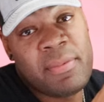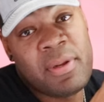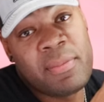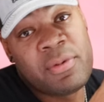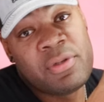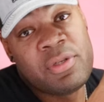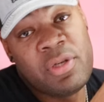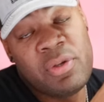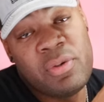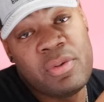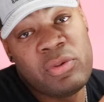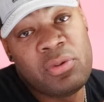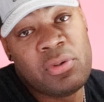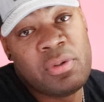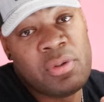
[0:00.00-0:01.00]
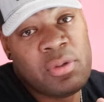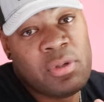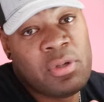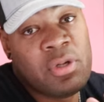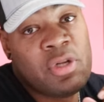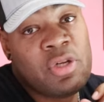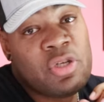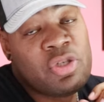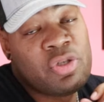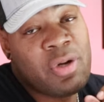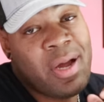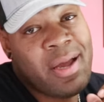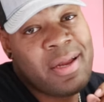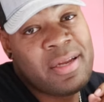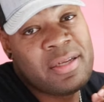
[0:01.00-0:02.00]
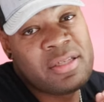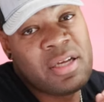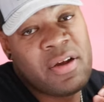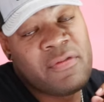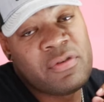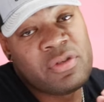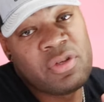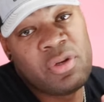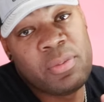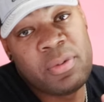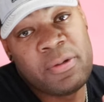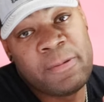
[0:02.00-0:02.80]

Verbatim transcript: Number two, try and discover scuba.